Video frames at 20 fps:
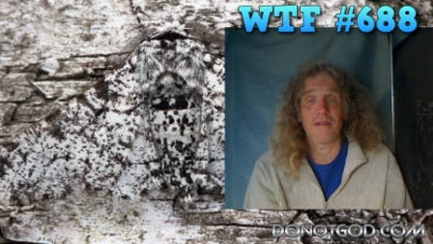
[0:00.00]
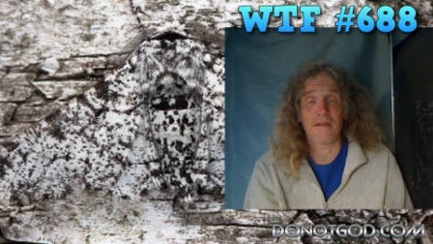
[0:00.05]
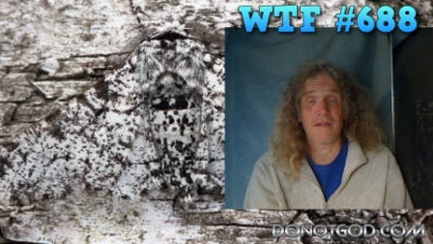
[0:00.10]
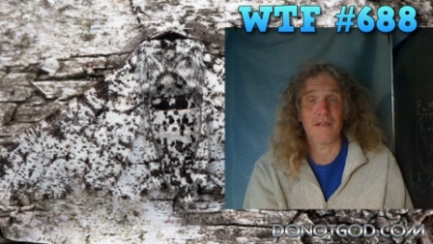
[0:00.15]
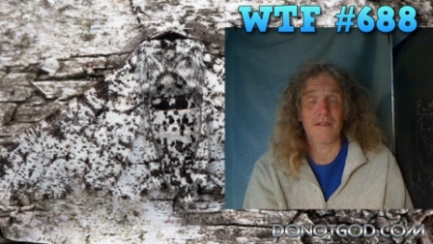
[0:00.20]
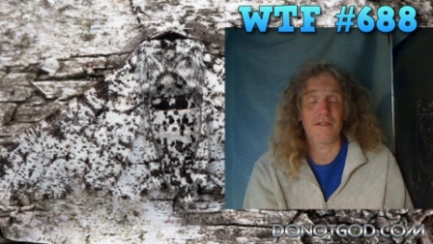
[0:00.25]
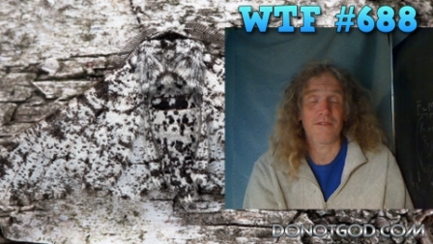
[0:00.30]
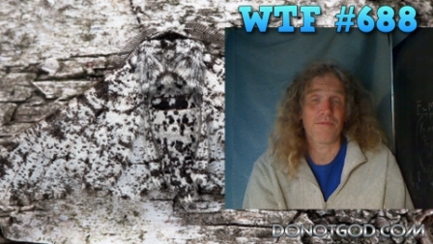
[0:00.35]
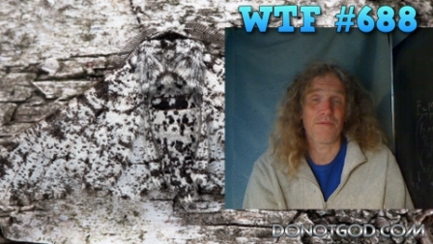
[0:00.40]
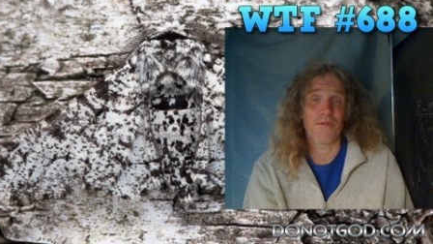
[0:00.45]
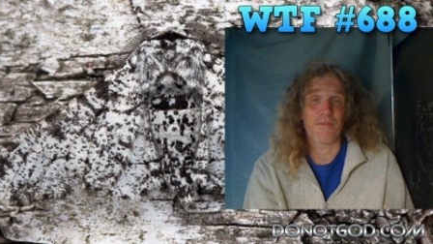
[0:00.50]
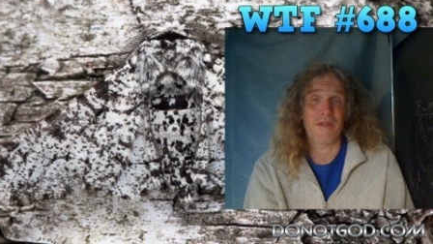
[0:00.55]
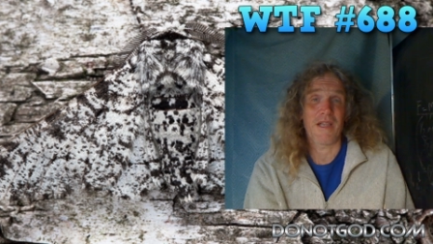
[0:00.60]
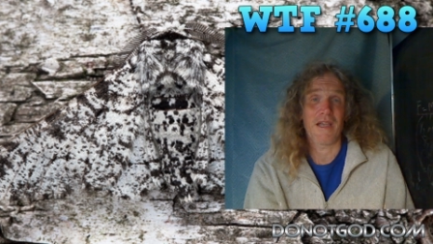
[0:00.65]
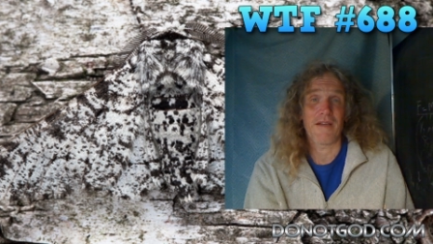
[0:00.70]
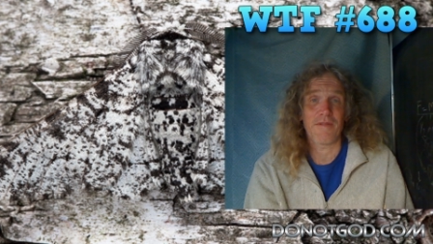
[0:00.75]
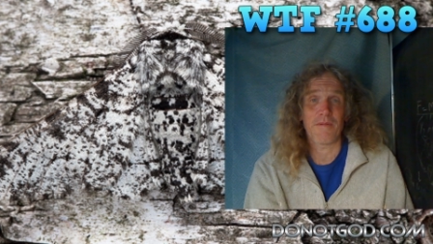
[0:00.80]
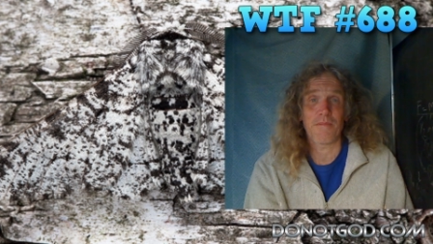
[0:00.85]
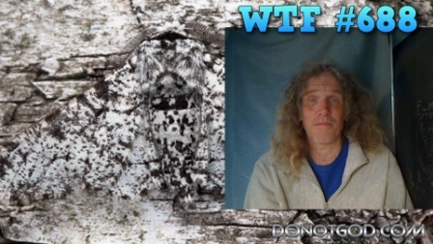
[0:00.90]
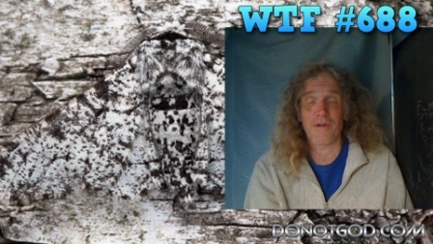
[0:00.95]
Uh, that's what
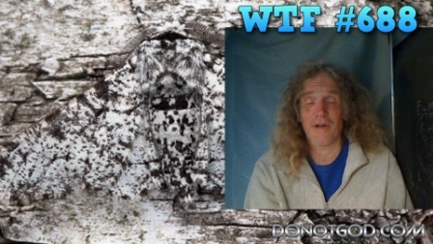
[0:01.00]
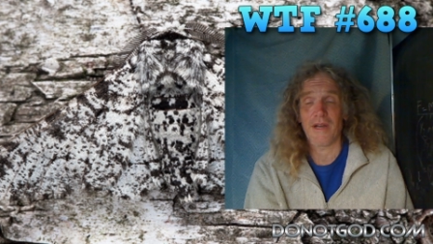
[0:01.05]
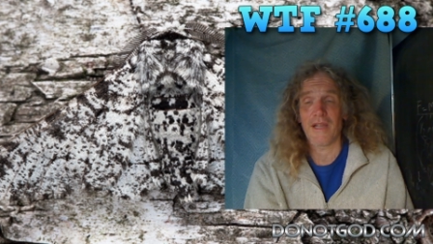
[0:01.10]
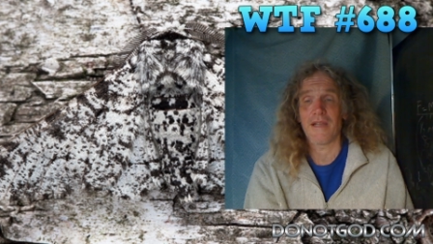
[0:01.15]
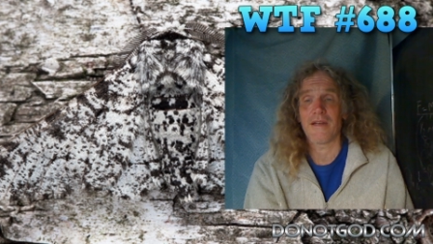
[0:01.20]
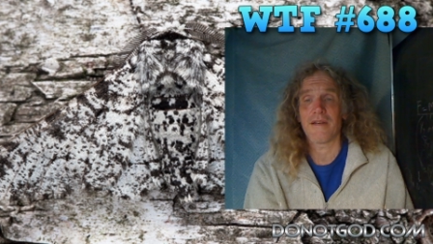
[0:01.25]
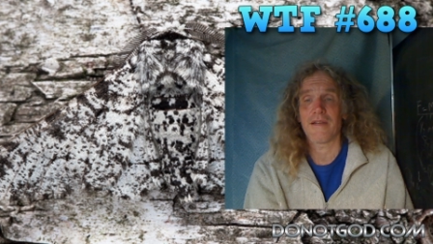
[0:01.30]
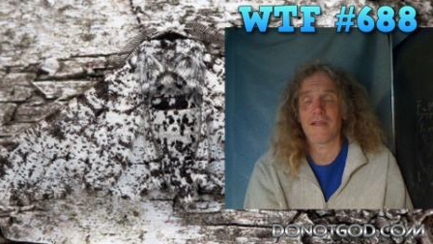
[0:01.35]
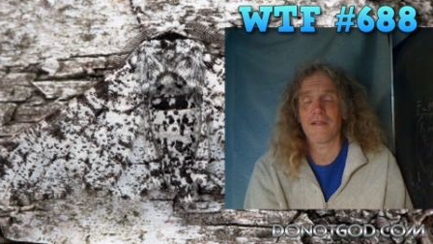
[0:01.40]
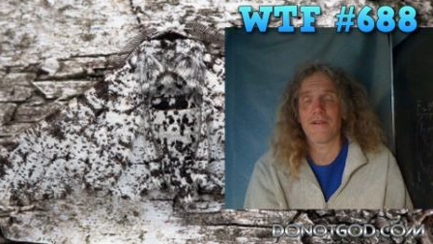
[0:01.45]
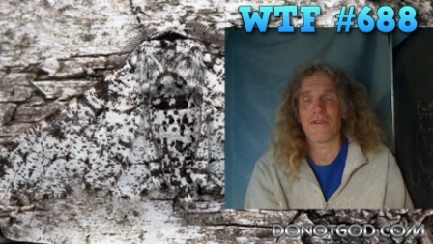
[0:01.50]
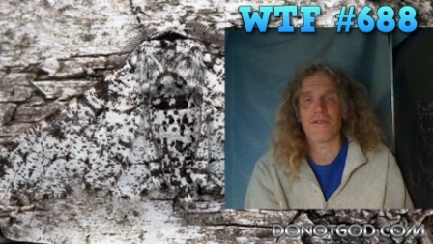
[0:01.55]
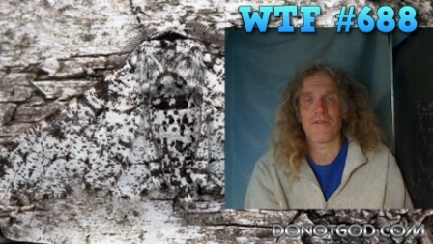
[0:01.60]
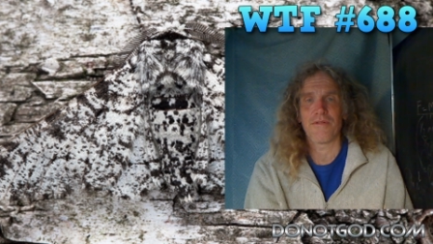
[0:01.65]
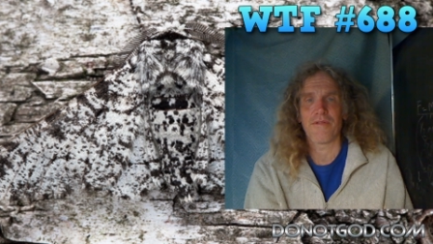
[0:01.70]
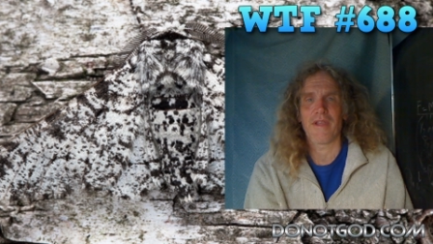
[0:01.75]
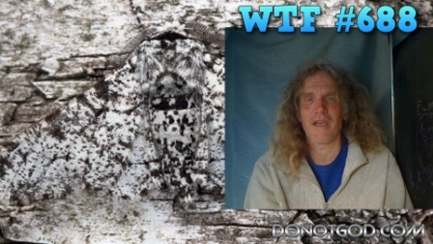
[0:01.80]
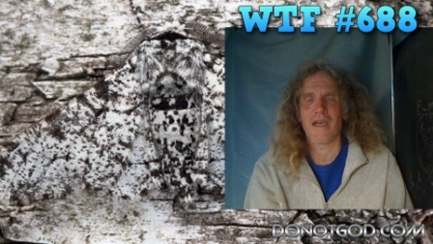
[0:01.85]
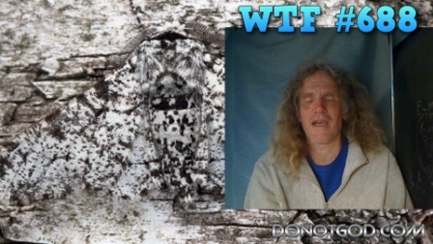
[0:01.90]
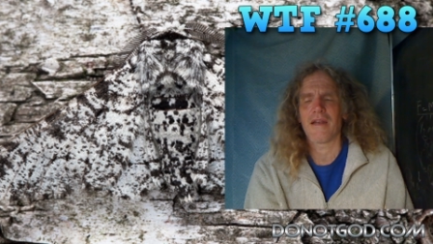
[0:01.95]
we have a brain; it can
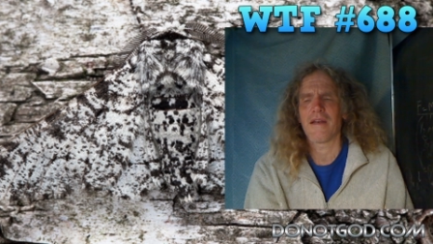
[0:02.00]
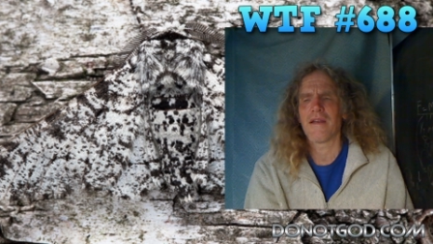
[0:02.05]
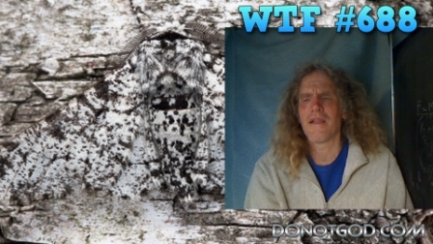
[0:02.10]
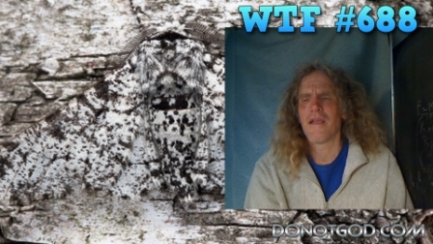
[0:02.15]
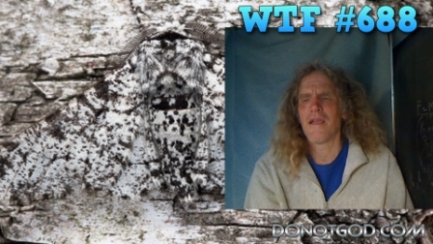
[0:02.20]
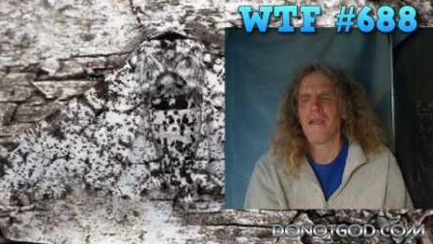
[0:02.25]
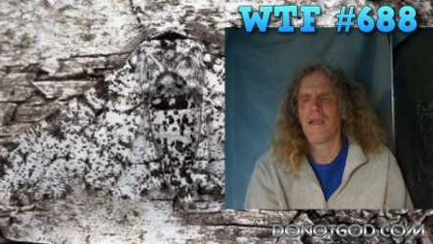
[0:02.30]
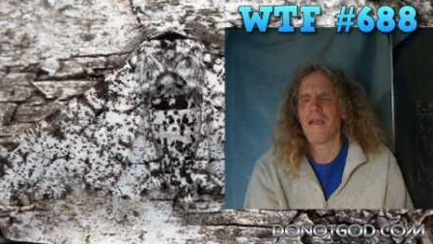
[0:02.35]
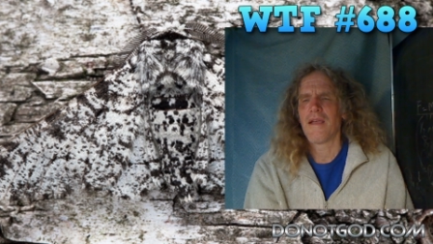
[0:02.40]
do that.